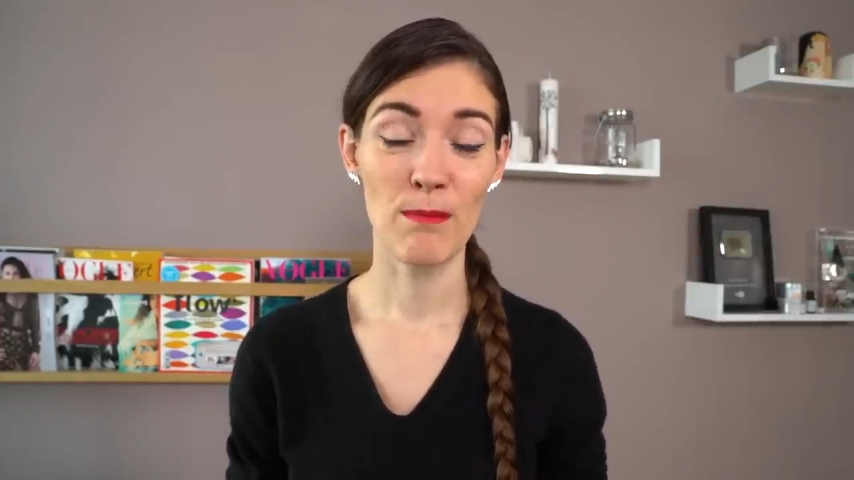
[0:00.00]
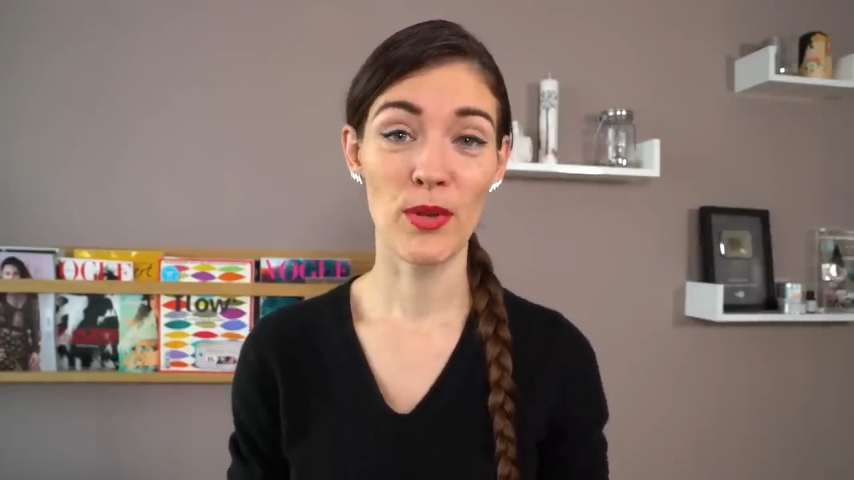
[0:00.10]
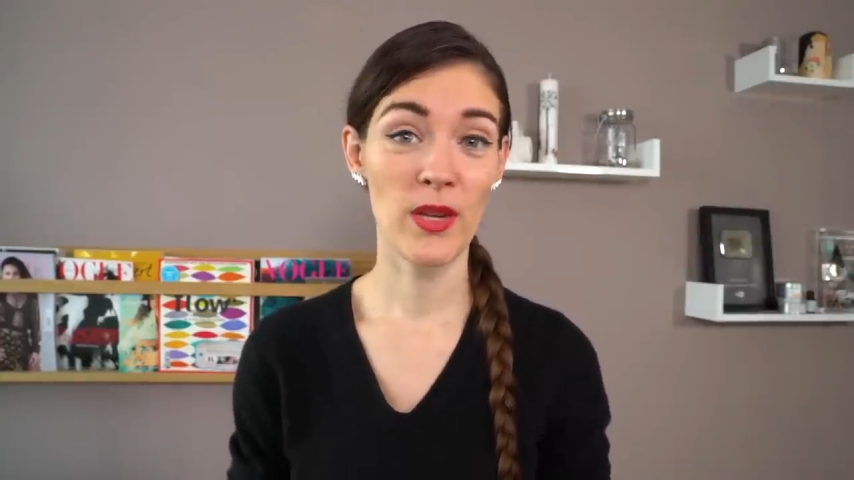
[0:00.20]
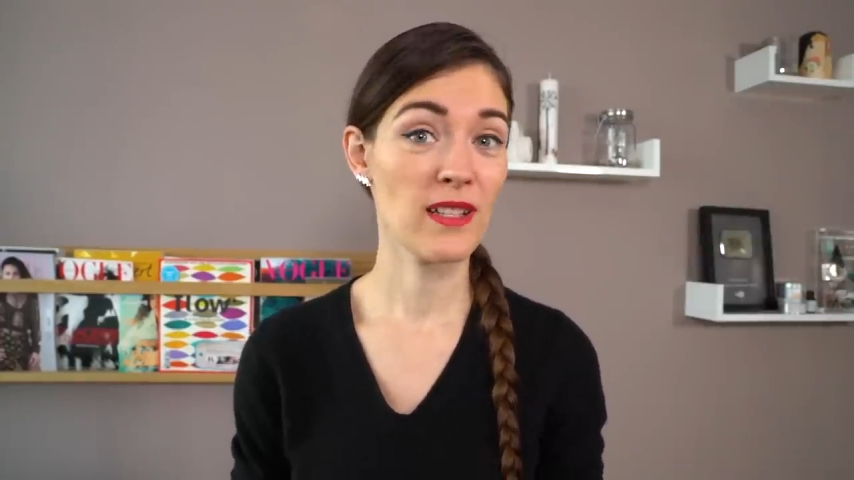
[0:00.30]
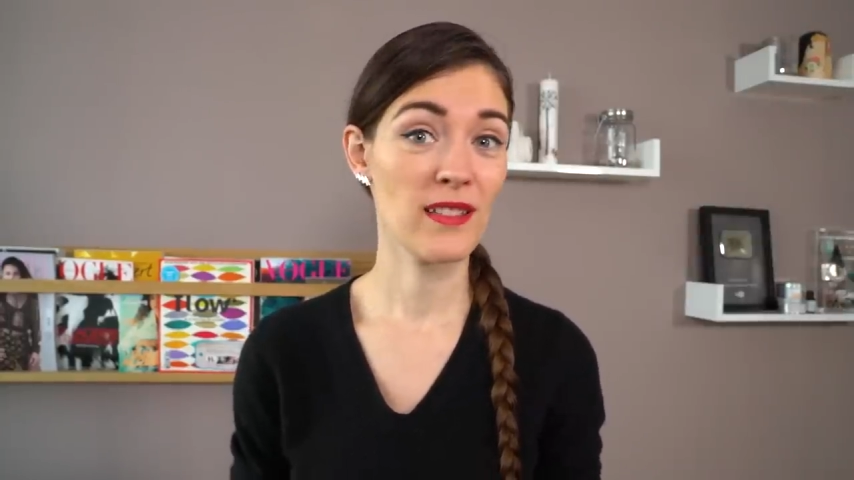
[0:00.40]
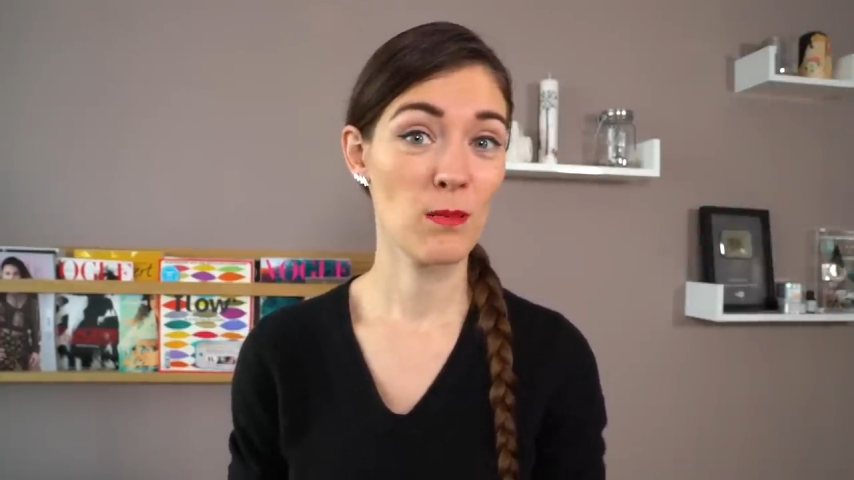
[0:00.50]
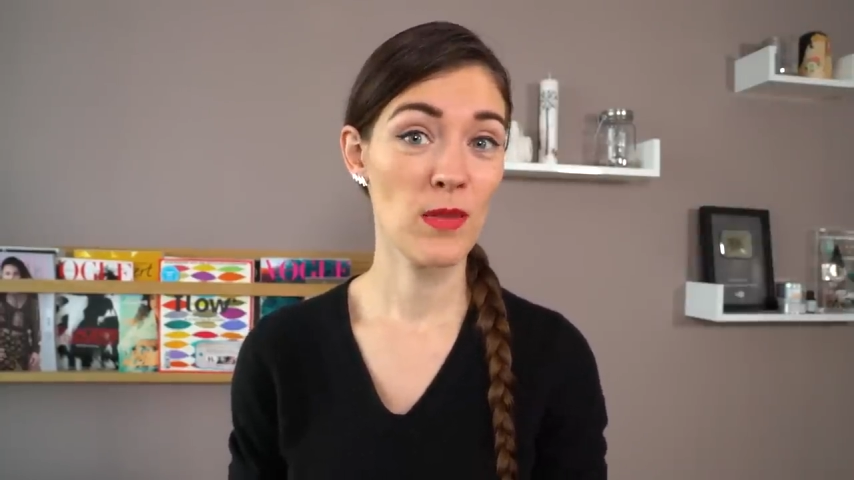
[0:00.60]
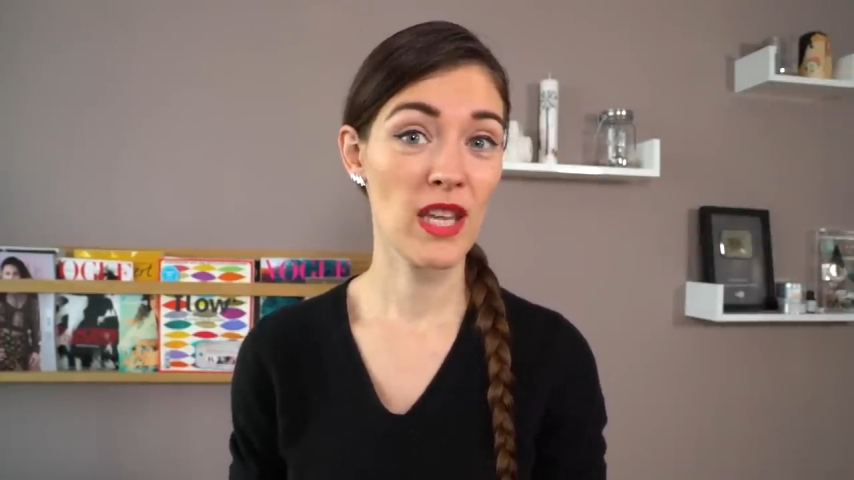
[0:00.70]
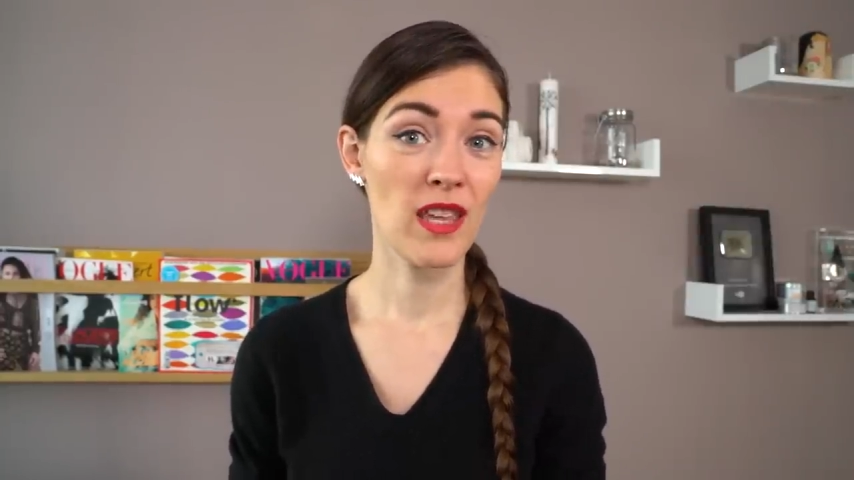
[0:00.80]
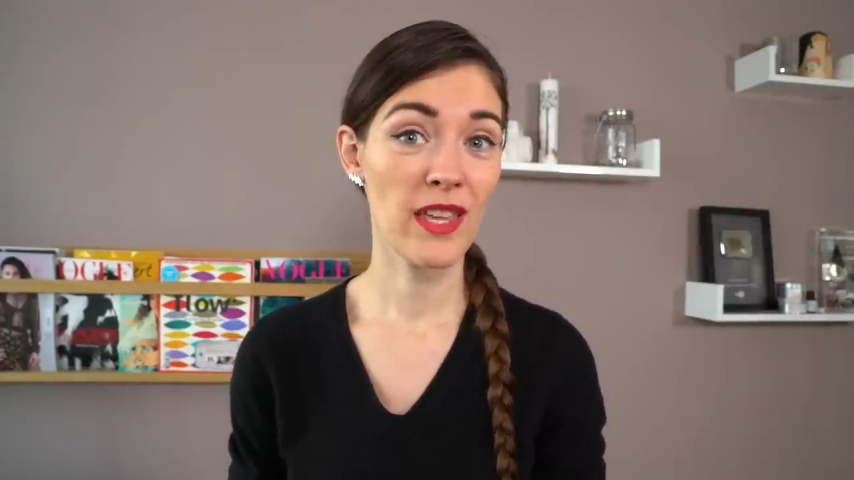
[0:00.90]
but that's the
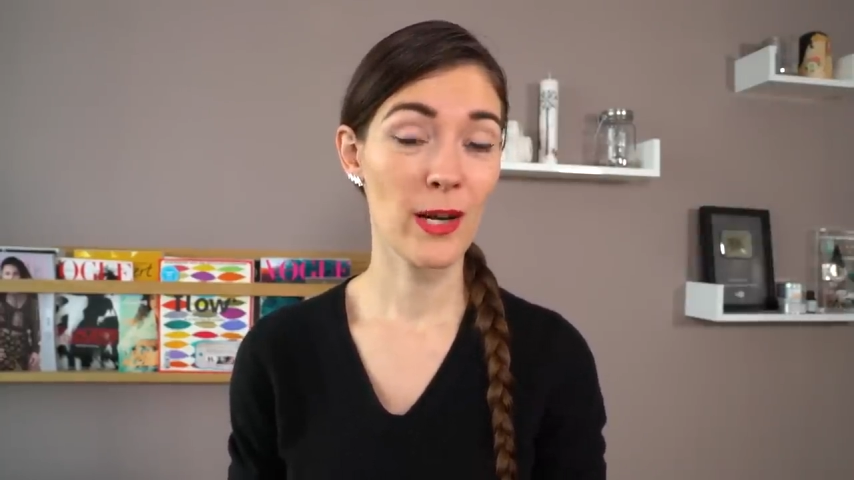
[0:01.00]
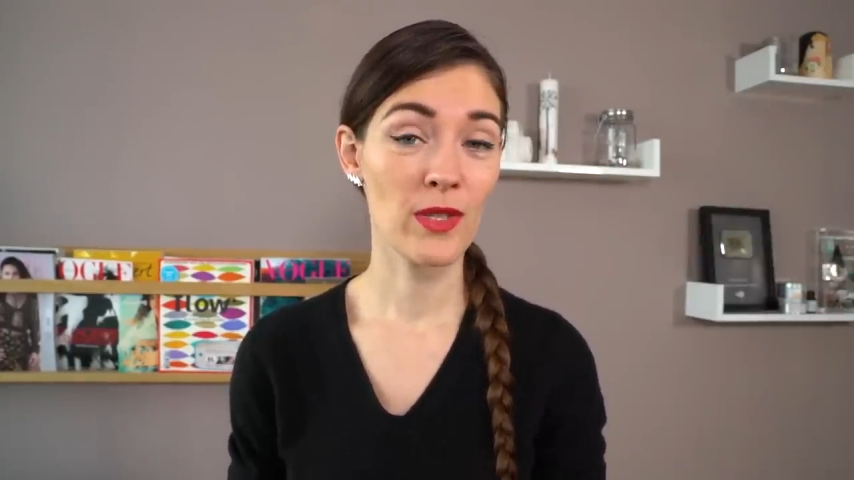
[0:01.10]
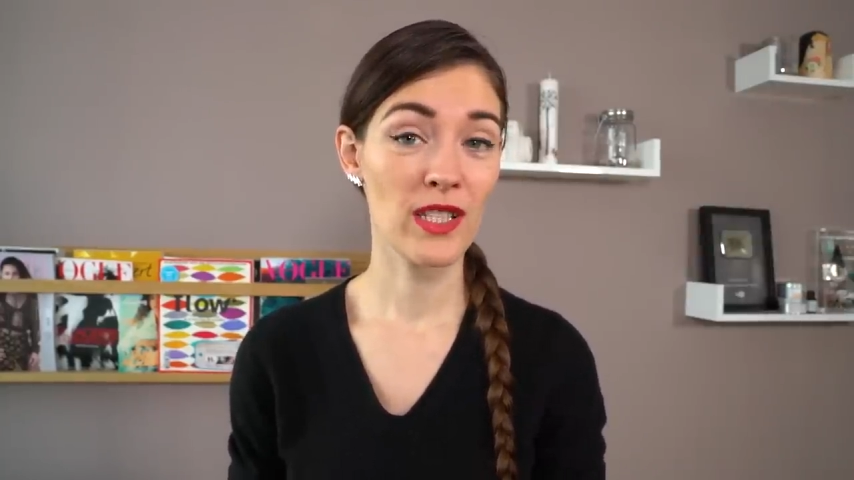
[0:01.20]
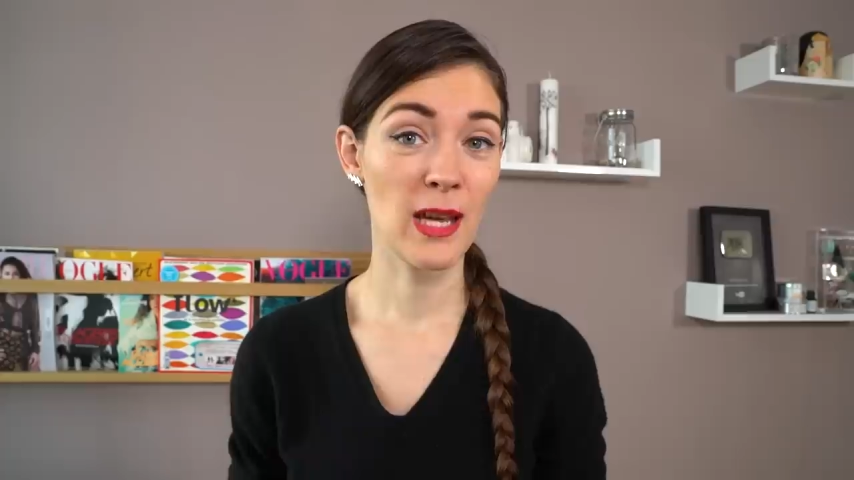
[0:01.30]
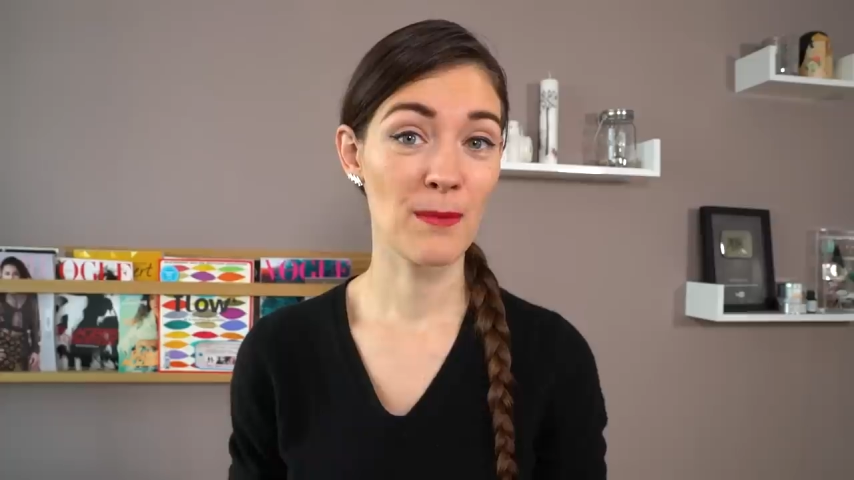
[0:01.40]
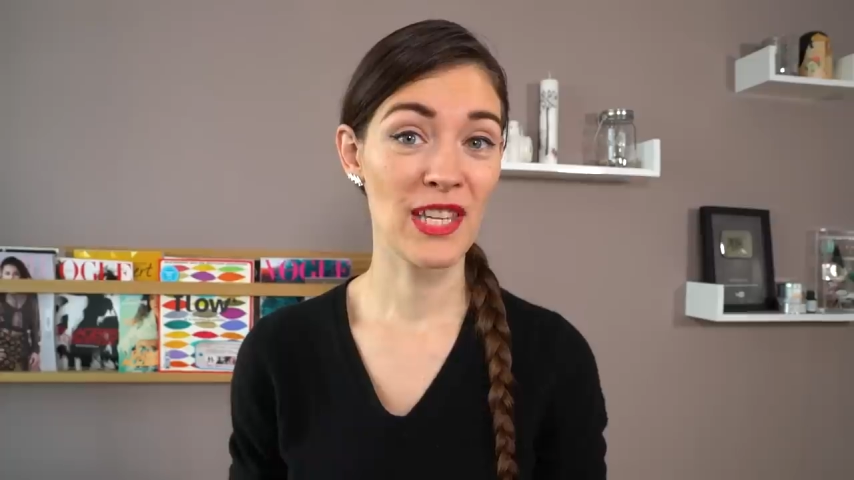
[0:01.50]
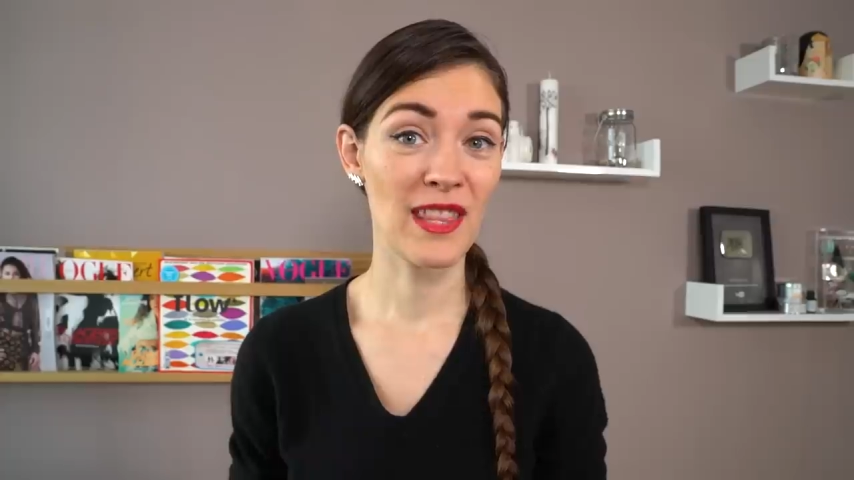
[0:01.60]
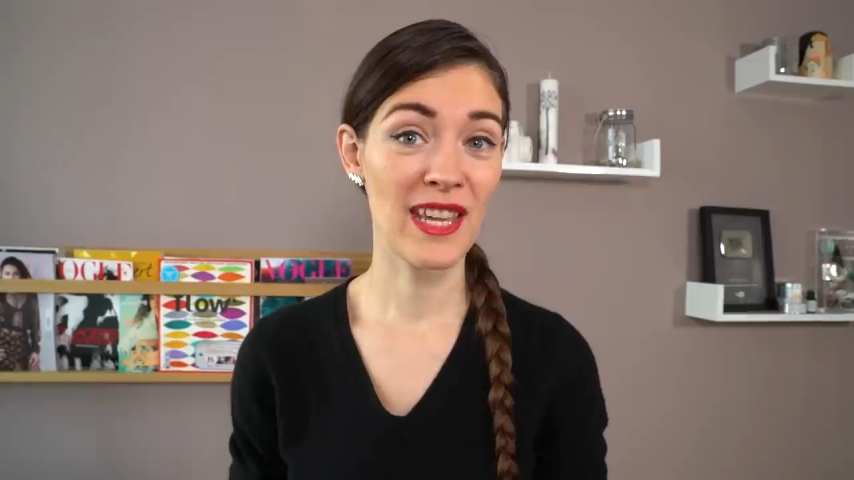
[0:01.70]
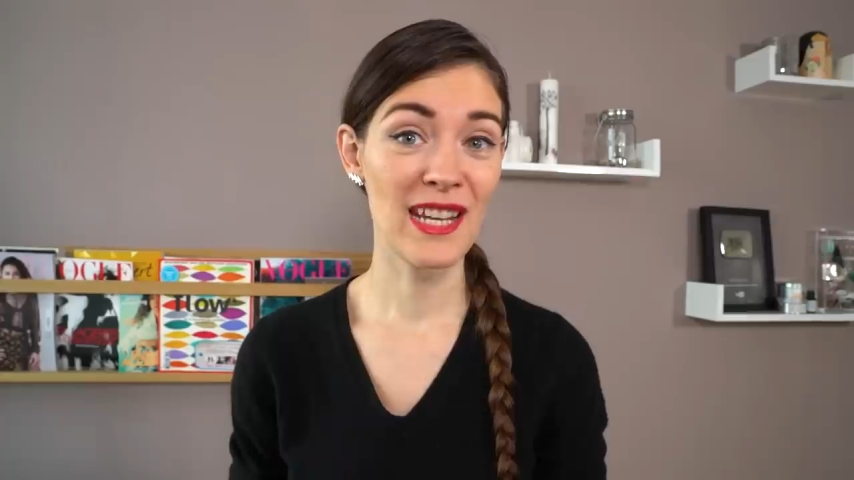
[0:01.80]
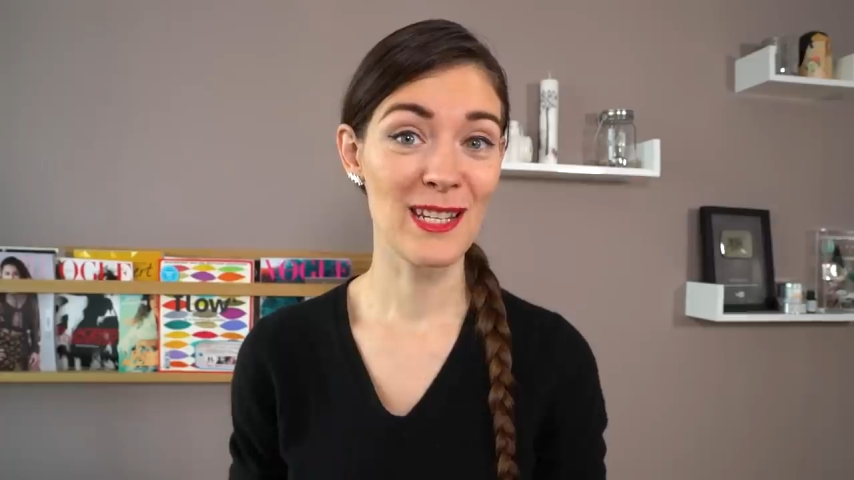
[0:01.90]
meaning that was kept
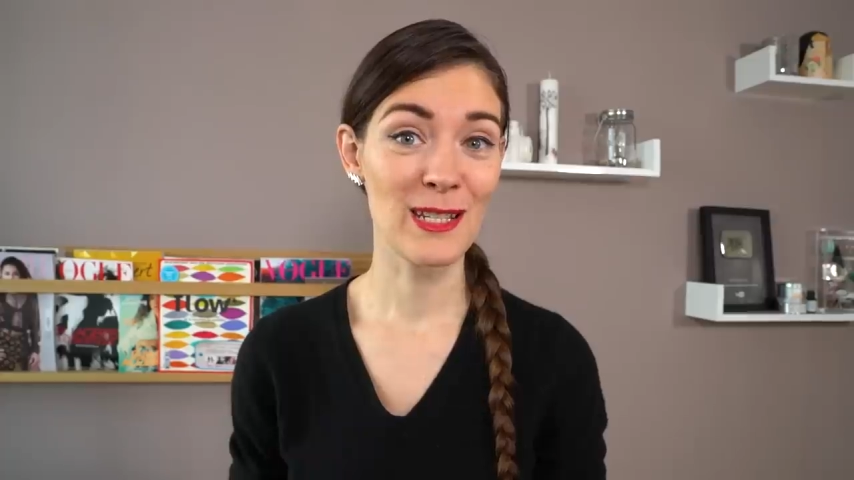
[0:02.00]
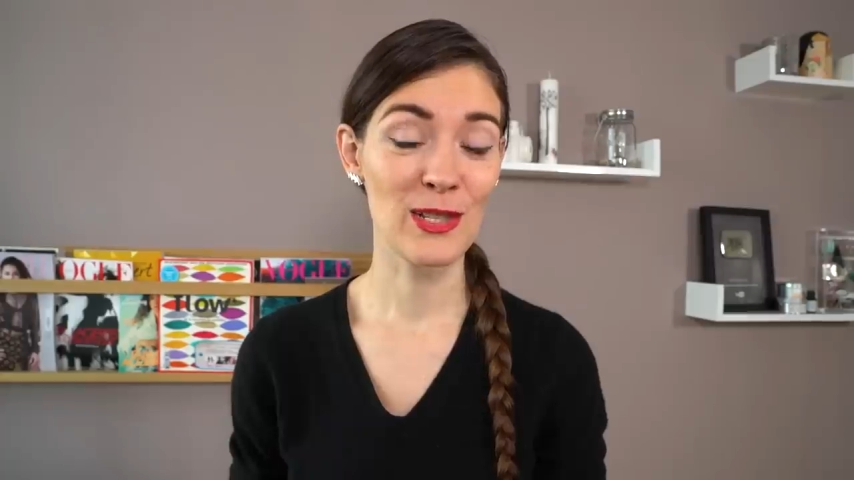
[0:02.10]
in the end.